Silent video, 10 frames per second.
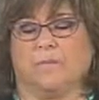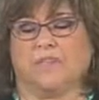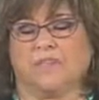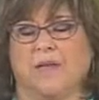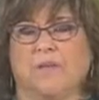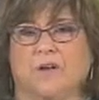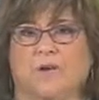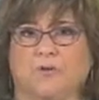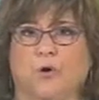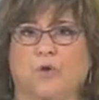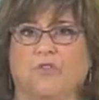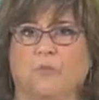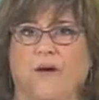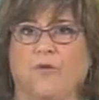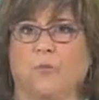statement under oath
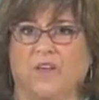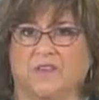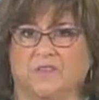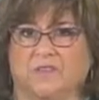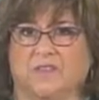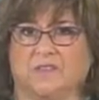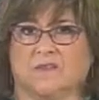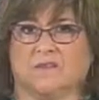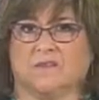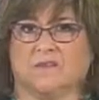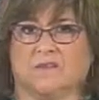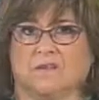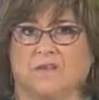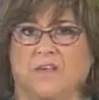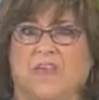by the witnesses
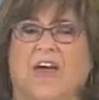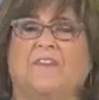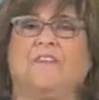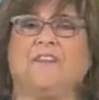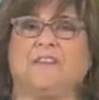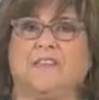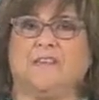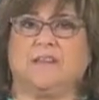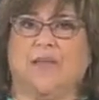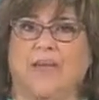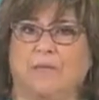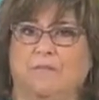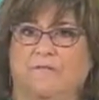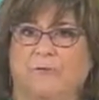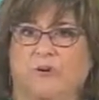that the decedent came
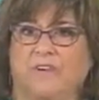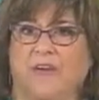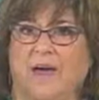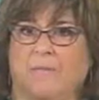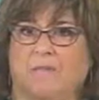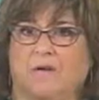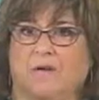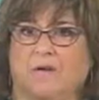before them,